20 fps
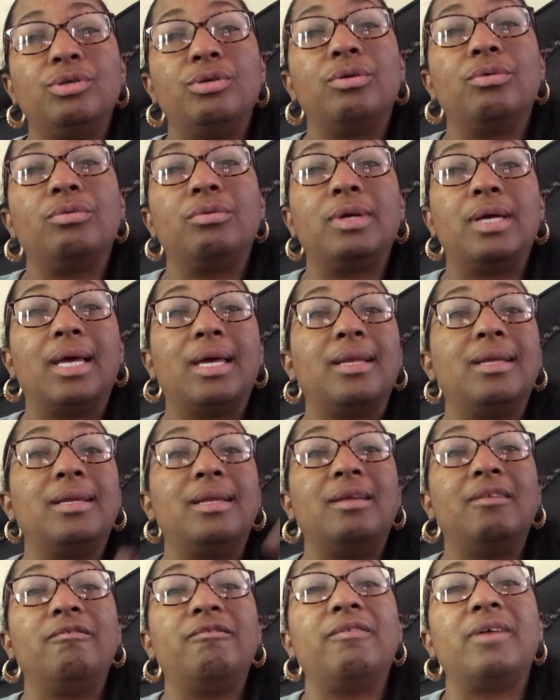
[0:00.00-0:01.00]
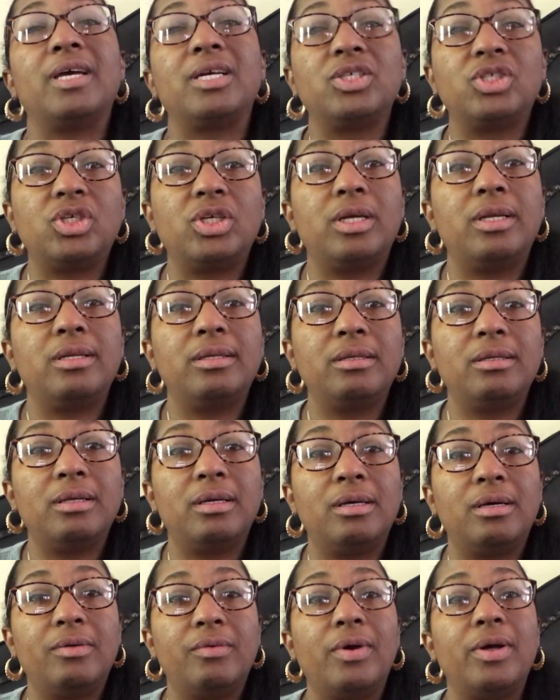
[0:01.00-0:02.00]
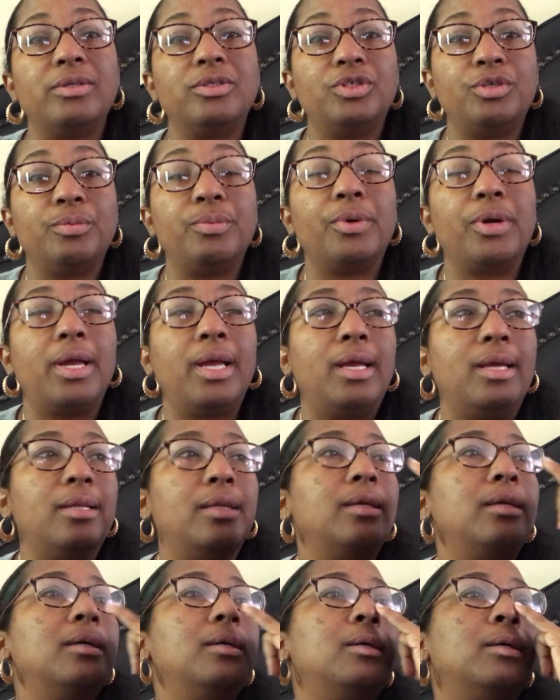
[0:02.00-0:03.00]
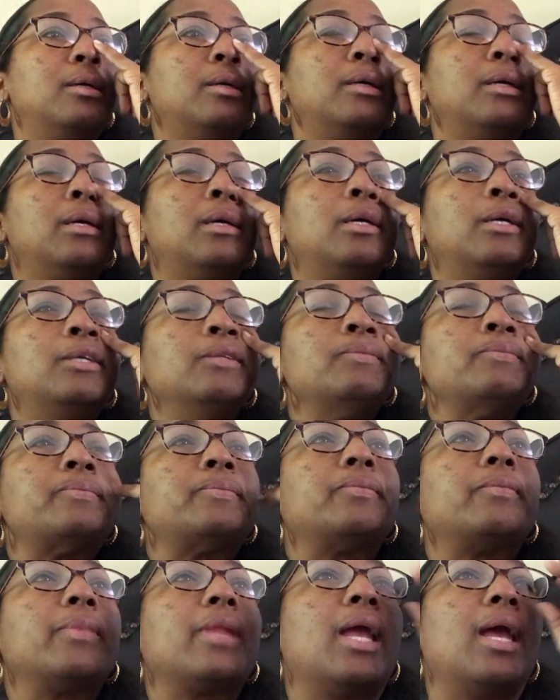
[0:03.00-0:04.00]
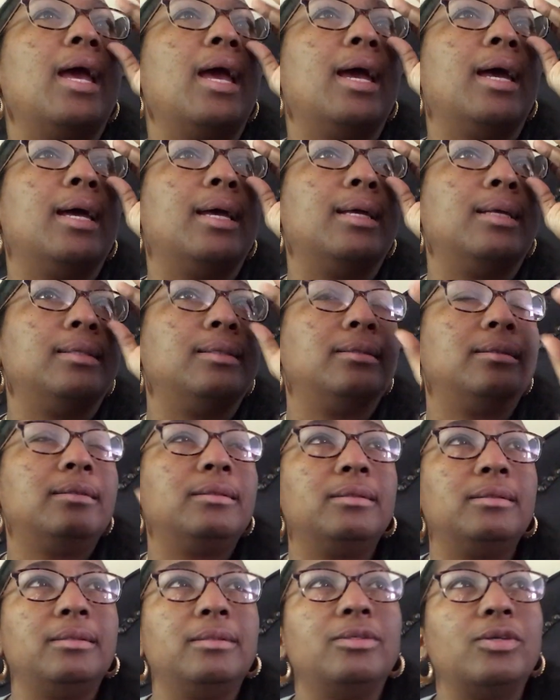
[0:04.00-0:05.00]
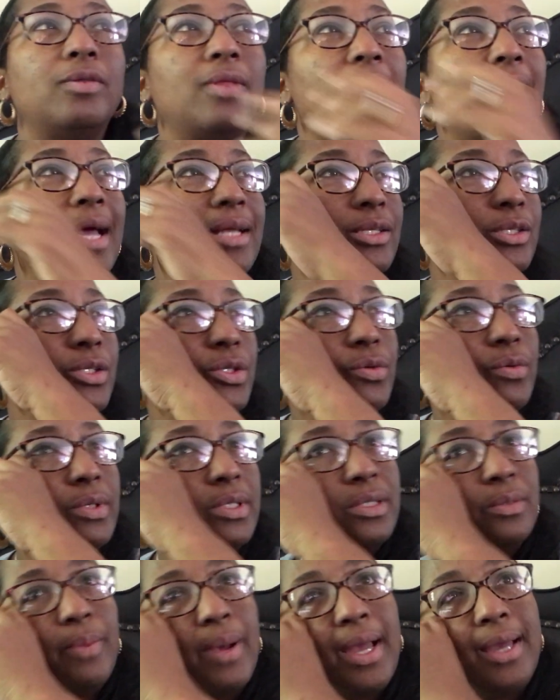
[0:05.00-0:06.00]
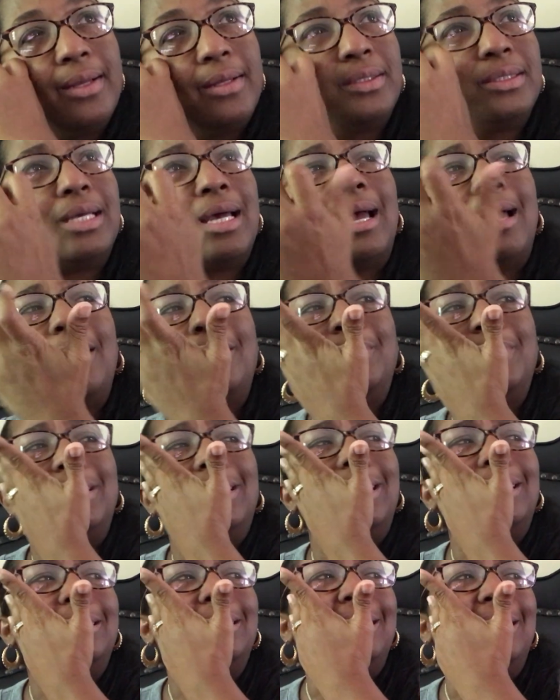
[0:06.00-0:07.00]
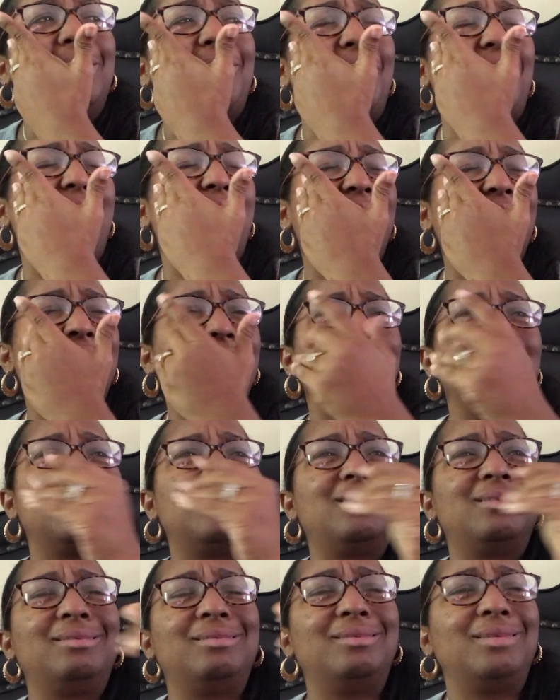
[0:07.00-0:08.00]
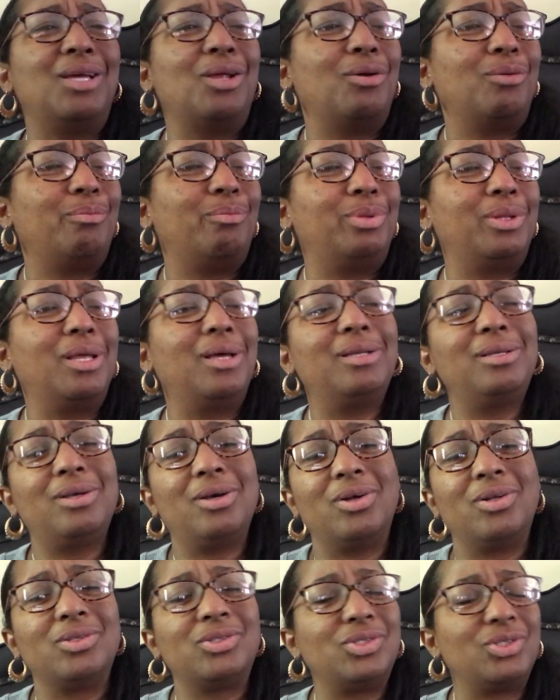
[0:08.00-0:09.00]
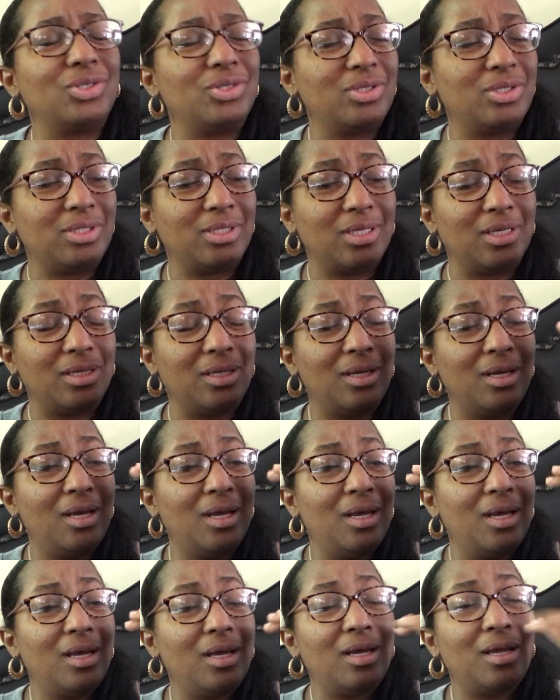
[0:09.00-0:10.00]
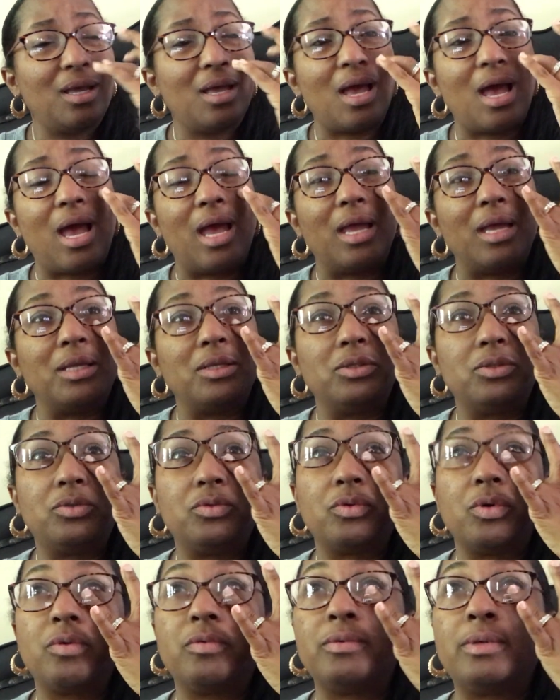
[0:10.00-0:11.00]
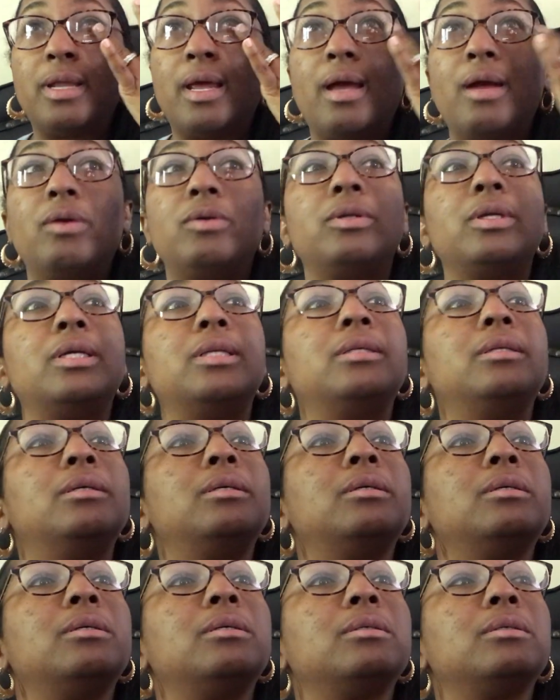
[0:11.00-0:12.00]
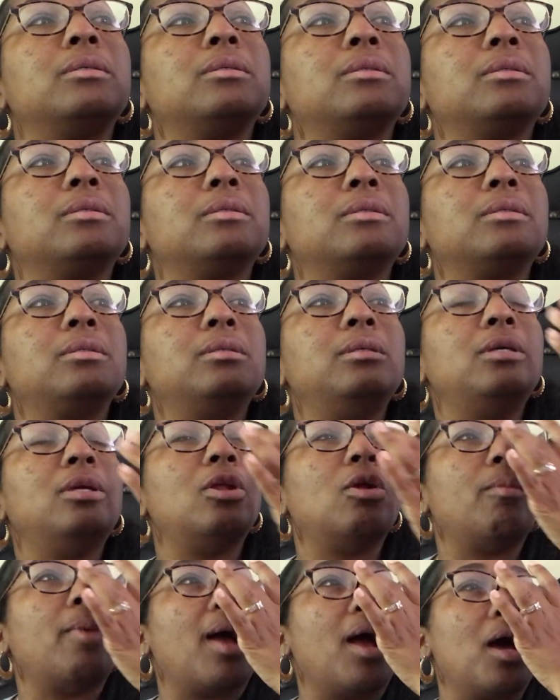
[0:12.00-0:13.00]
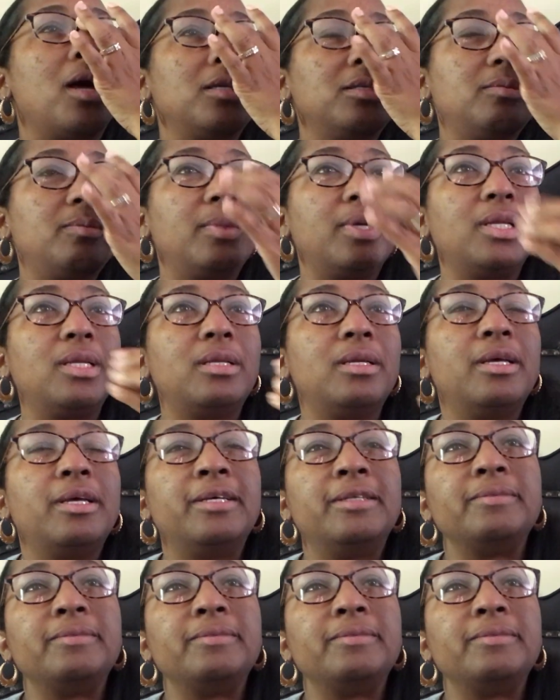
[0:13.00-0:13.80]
you don't get an infection around your brain. And so they had to do a spinal tap, and they did all these, blood cultures, and I drove down, and, my husband